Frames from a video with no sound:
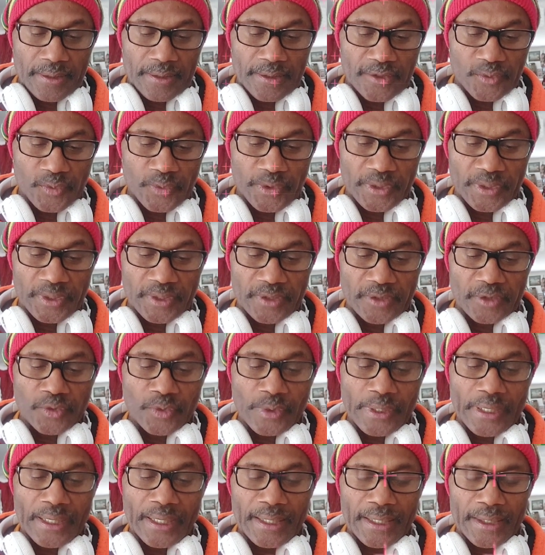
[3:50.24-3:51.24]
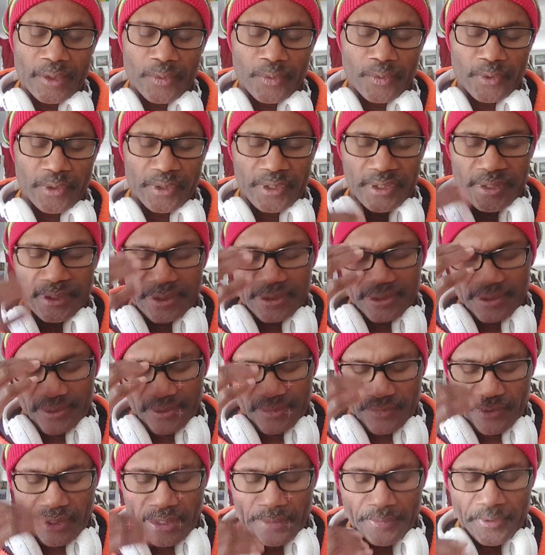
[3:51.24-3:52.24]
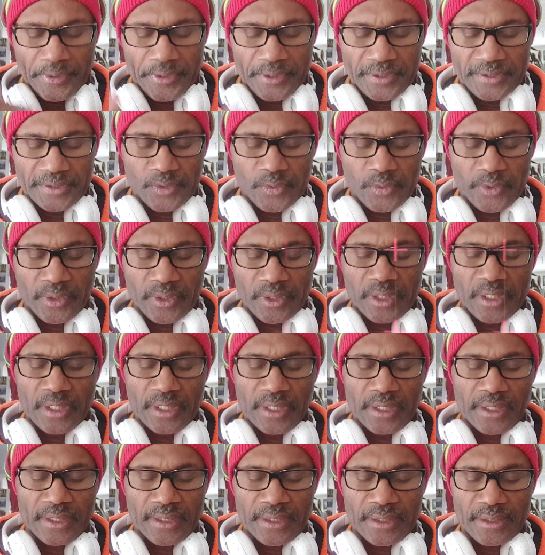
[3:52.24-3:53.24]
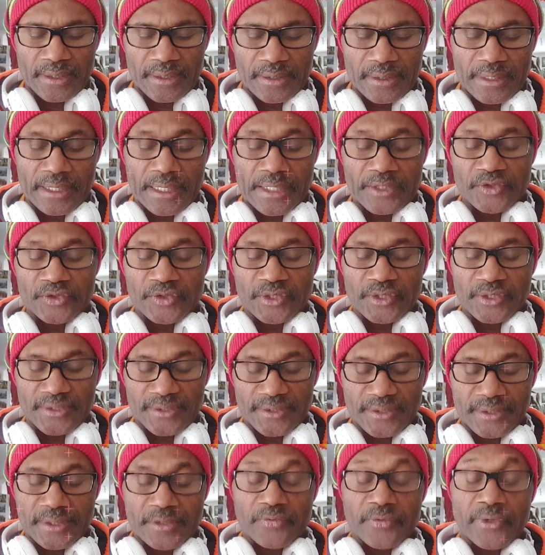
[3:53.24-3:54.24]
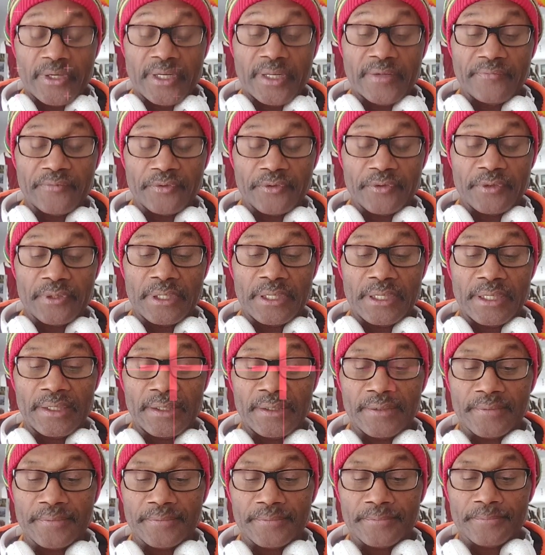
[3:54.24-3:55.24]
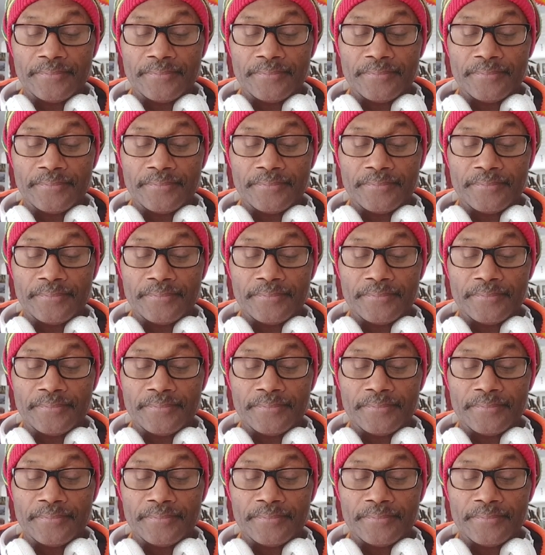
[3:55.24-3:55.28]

As we dwell and we reminisce and we think, digest the reading for today,